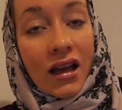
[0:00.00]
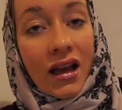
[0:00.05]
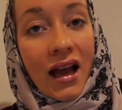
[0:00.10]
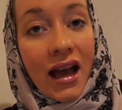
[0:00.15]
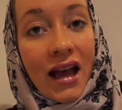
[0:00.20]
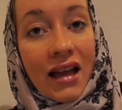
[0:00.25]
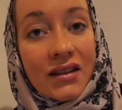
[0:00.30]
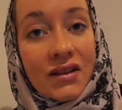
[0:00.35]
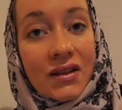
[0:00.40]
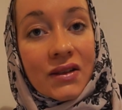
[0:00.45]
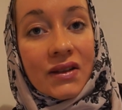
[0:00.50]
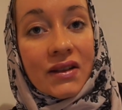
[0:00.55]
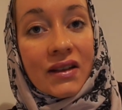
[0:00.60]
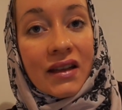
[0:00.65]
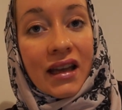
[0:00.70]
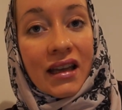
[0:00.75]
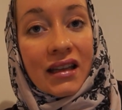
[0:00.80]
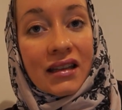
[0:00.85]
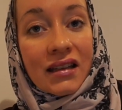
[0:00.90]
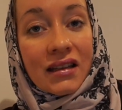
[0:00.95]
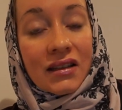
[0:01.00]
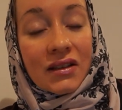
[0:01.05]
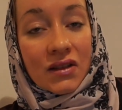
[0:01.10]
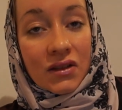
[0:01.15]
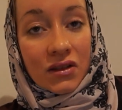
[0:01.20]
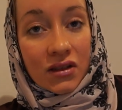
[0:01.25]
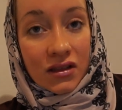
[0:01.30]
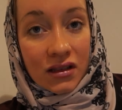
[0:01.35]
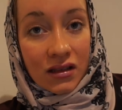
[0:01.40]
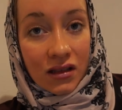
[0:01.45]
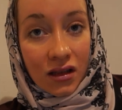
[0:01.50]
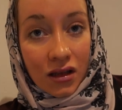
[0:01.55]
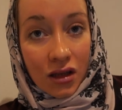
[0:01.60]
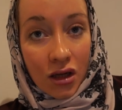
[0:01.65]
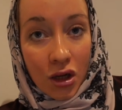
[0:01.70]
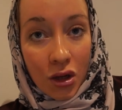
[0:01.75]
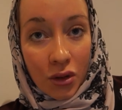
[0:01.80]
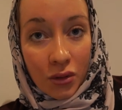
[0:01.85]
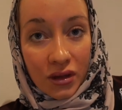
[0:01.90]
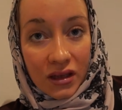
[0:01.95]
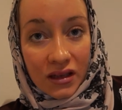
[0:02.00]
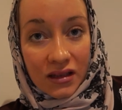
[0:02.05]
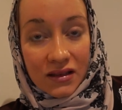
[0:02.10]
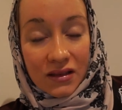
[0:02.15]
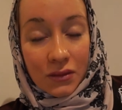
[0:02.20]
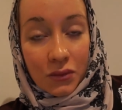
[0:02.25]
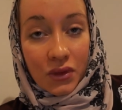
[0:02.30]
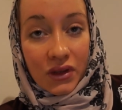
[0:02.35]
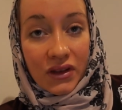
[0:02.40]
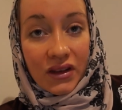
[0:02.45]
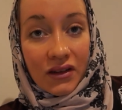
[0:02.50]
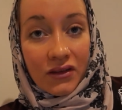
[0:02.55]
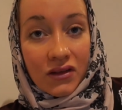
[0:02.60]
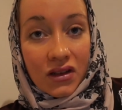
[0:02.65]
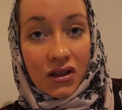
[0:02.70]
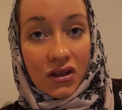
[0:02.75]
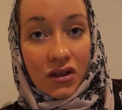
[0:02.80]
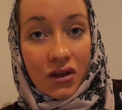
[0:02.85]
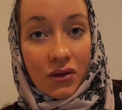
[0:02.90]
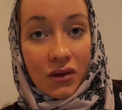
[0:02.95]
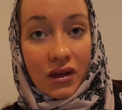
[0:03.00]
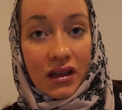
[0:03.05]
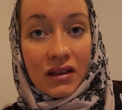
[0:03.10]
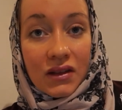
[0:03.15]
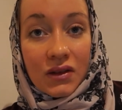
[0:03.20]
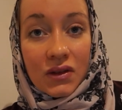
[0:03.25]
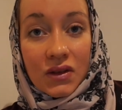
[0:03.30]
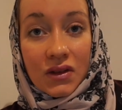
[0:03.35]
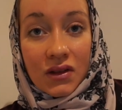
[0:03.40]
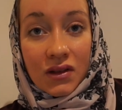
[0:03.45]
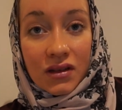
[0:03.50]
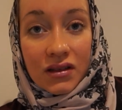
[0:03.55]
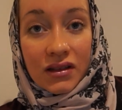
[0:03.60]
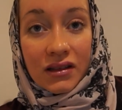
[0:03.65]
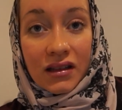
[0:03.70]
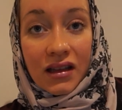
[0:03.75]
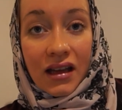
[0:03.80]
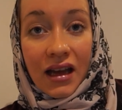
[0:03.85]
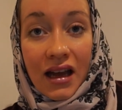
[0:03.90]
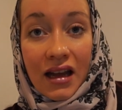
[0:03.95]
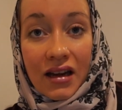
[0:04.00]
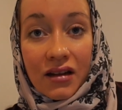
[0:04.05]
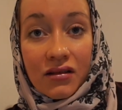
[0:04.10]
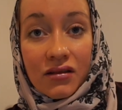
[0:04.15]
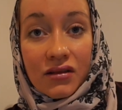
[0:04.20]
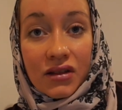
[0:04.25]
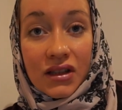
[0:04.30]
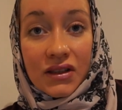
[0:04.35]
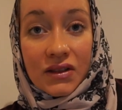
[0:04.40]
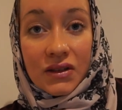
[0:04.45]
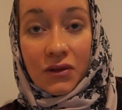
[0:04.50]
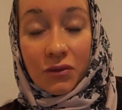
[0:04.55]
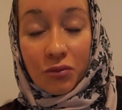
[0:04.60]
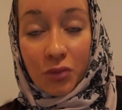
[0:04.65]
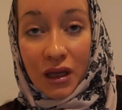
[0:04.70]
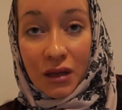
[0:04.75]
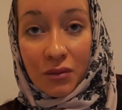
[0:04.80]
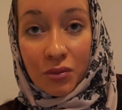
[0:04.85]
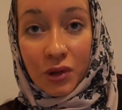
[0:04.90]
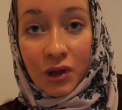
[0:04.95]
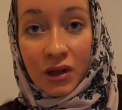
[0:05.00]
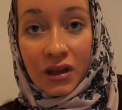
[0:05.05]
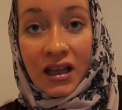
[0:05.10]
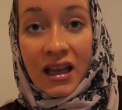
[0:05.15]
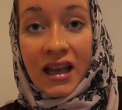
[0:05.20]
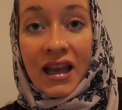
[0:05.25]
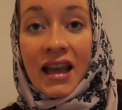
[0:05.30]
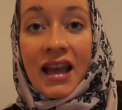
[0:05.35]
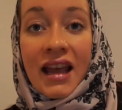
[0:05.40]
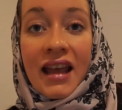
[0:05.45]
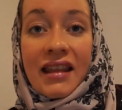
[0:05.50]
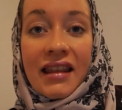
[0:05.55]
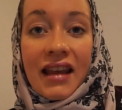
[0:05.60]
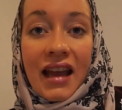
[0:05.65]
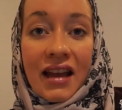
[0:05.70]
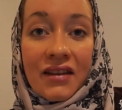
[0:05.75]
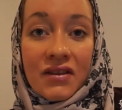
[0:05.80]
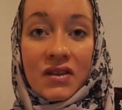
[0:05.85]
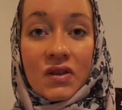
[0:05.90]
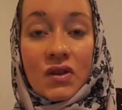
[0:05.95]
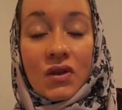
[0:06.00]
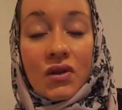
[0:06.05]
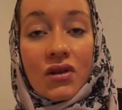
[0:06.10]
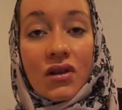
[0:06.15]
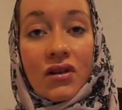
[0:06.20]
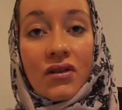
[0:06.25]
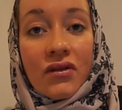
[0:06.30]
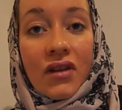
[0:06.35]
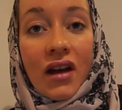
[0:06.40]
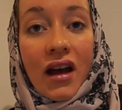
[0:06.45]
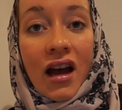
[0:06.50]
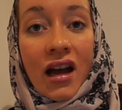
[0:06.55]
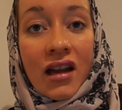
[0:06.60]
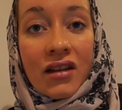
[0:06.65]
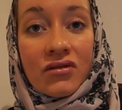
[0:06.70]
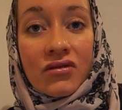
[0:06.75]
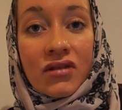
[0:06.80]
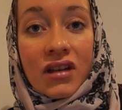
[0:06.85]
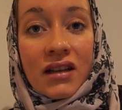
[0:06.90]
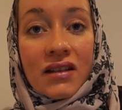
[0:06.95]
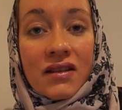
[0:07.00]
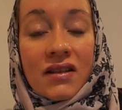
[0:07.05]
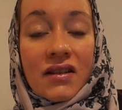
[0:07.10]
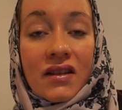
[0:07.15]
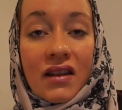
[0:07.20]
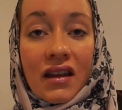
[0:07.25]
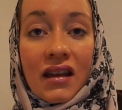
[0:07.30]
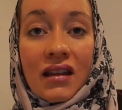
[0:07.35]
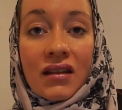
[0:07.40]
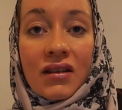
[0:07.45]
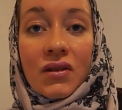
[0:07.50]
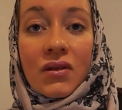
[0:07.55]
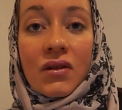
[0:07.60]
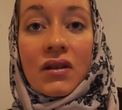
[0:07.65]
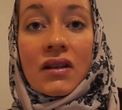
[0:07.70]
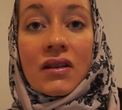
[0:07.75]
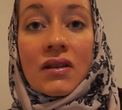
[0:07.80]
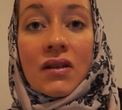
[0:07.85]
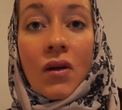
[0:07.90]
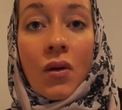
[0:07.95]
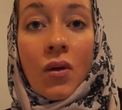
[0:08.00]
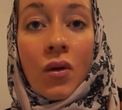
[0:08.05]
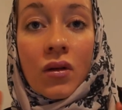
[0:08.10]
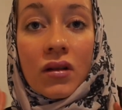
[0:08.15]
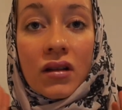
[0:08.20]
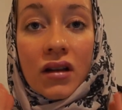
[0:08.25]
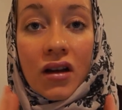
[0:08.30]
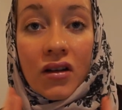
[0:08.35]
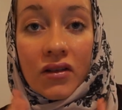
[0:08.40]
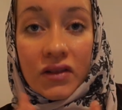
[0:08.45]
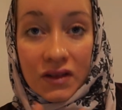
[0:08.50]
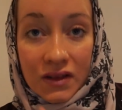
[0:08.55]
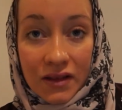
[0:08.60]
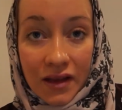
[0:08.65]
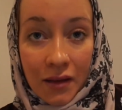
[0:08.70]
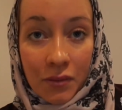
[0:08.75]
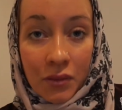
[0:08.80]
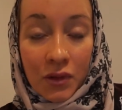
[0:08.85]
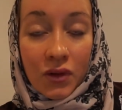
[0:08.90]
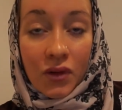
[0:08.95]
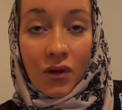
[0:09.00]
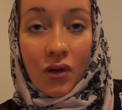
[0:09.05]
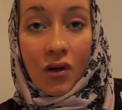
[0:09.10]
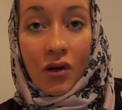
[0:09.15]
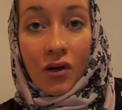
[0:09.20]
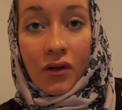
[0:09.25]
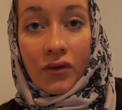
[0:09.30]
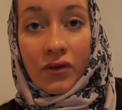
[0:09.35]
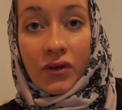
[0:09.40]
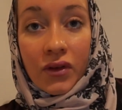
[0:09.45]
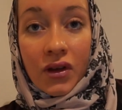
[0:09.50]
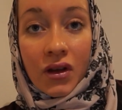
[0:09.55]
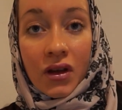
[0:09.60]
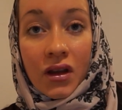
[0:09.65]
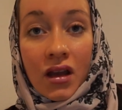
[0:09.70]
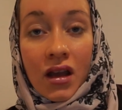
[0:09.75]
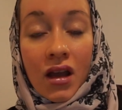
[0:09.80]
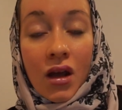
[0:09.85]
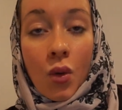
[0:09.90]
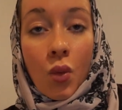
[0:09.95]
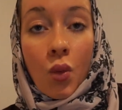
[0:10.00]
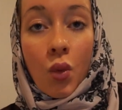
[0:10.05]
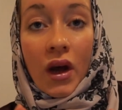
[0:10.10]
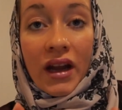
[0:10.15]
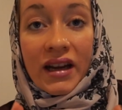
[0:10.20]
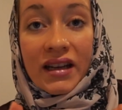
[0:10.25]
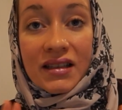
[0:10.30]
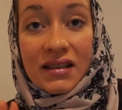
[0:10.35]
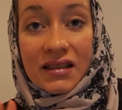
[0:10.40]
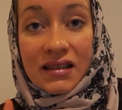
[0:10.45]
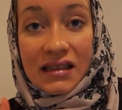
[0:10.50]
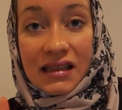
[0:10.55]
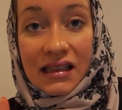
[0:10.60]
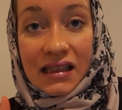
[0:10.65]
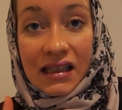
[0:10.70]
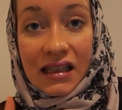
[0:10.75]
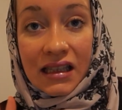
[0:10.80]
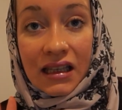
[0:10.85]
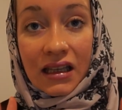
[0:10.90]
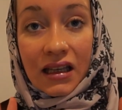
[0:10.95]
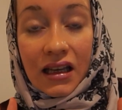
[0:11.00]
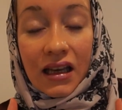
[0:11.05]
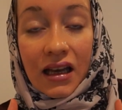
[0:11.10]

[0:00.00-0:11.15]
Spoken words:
associating certain clothing and whatever, you know, into certain categories of people, they have sort of addressed into this whole concept of what is the